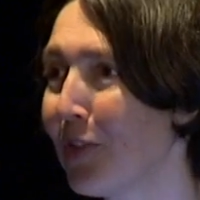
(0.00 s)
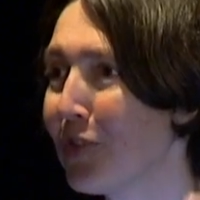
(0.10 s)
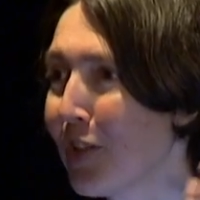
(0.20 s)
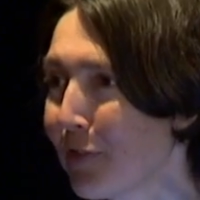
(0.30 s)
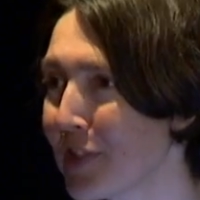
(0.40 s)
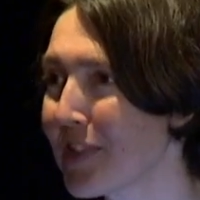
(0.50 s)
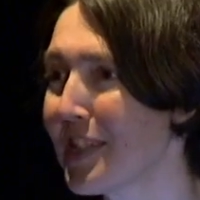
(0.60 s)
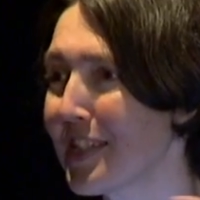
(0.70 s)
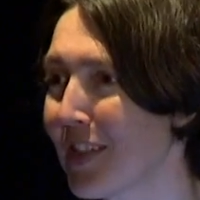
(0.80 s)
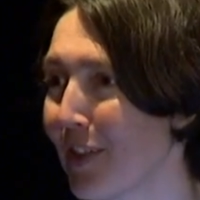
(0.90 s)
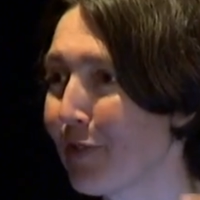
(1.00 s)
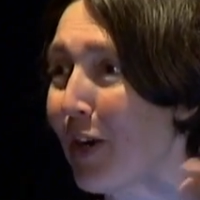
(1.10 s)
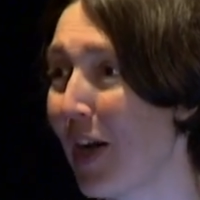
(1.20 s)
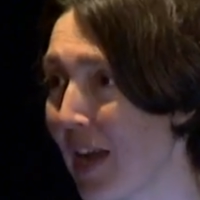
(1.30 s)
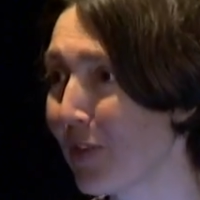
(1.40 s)
differences in
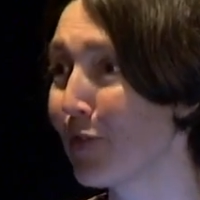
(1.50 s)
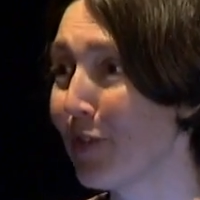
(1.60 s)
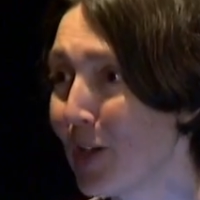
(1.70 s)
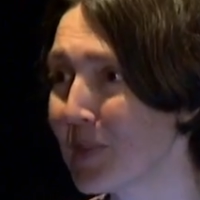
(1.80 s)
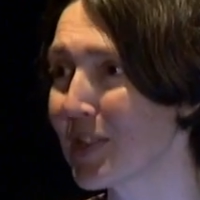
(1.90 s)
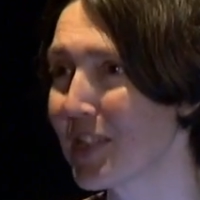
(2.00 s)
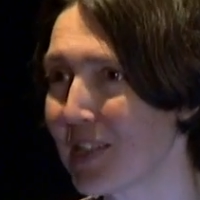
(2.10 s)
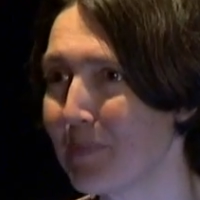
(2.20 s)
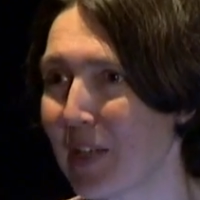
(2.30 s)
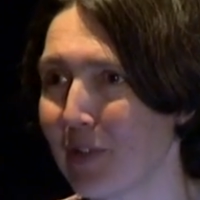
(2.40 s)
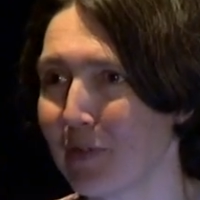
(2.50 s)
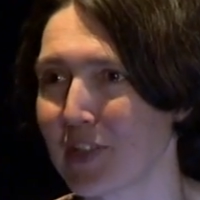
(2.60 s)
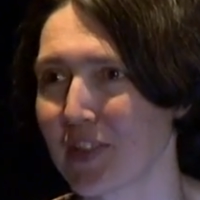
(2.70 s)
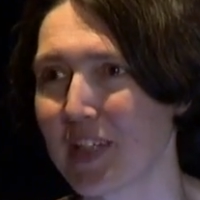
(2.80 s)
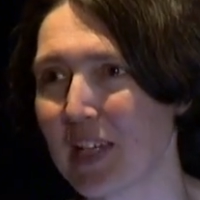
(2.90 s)
the how the farmers see the
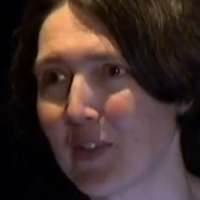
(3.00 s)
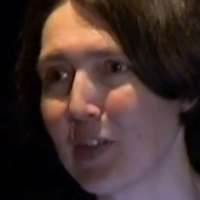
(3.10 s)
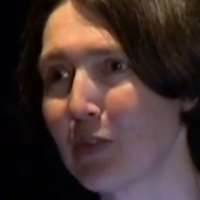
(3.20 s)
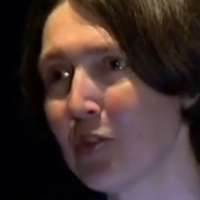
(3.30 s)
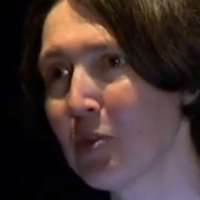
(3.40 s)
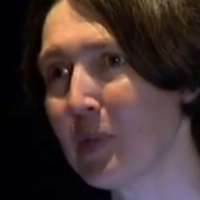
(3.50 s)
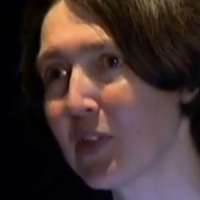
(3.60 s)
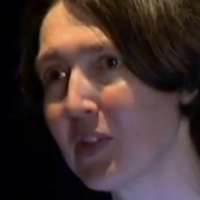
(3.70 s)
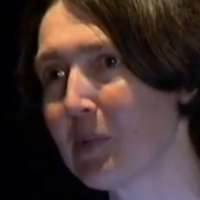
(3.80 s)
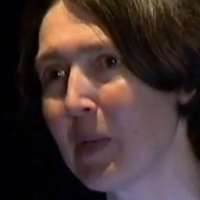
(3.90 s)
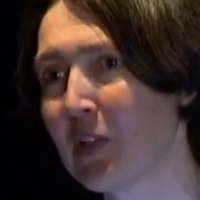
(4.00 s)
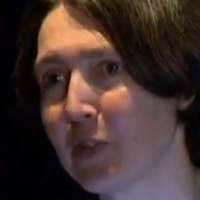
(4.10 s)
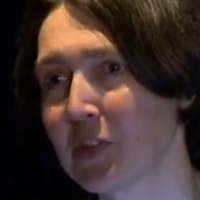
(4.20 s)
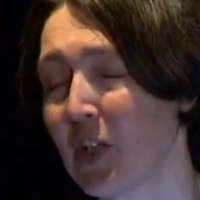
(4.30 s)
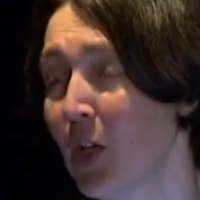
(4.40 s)
benefits and how the agronomists see the
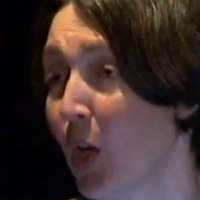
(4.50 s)
benefits.